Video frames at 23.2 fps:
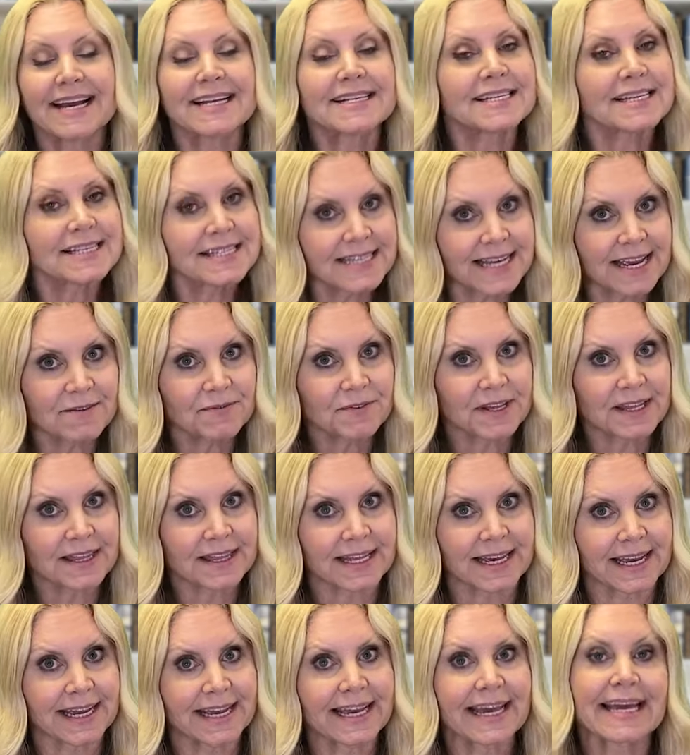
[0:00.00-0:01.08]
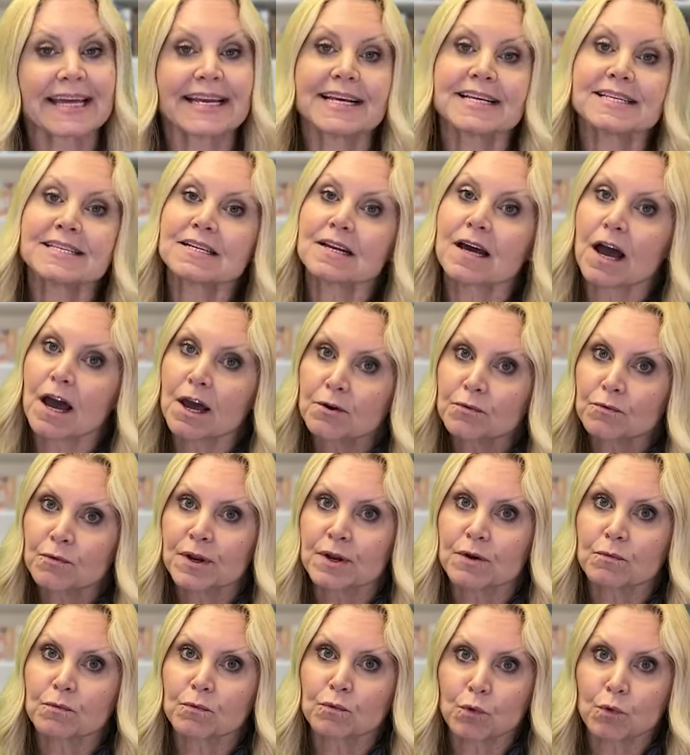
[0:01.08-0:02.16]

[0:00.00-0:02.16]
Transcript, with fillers: It's a safety thing. It is an unwritten